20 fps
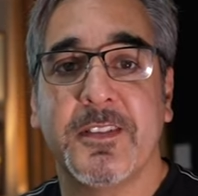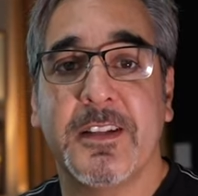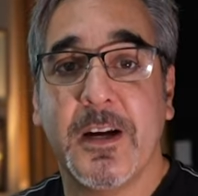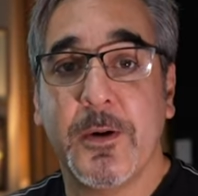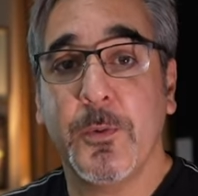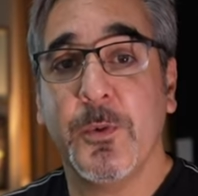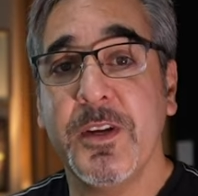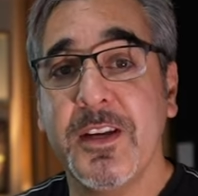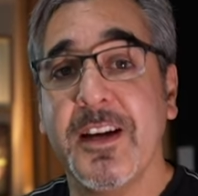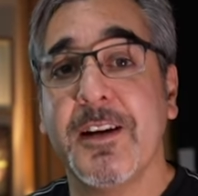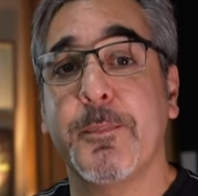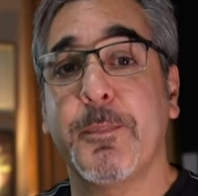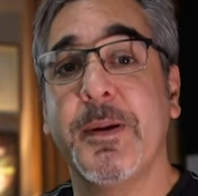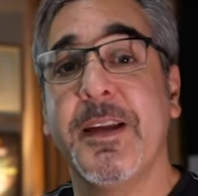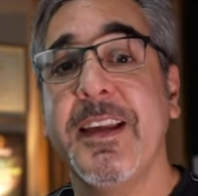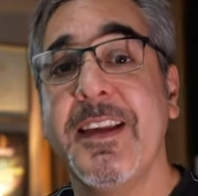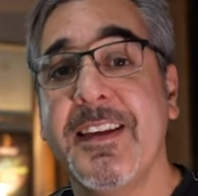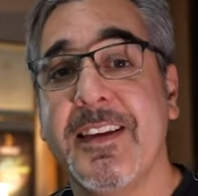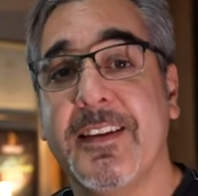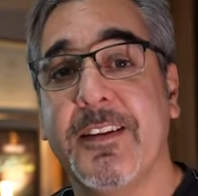that we are
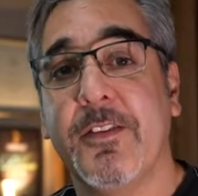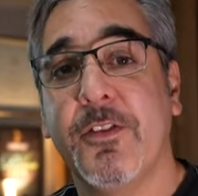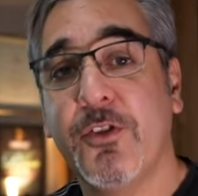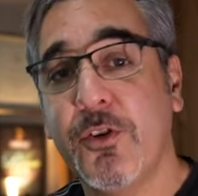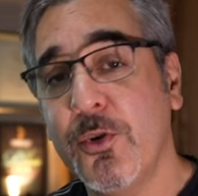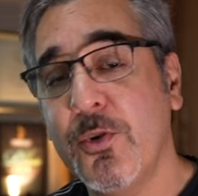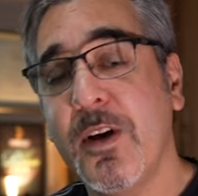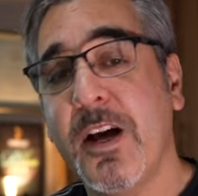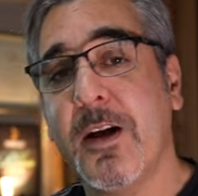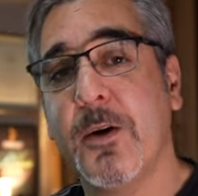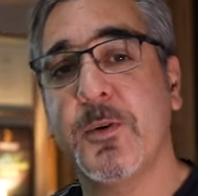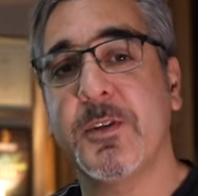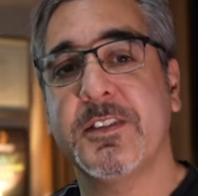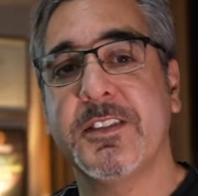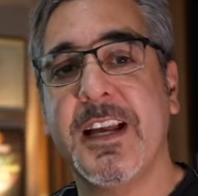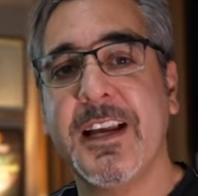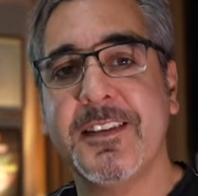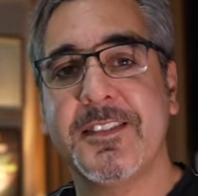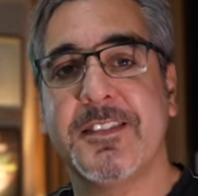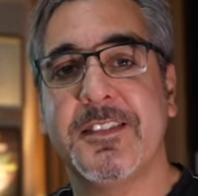paying through our
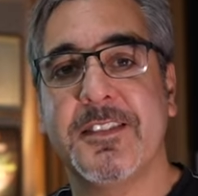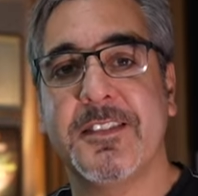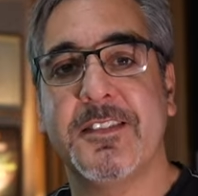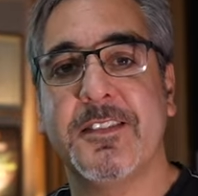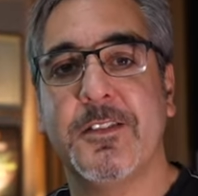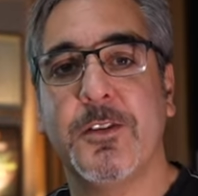taxes.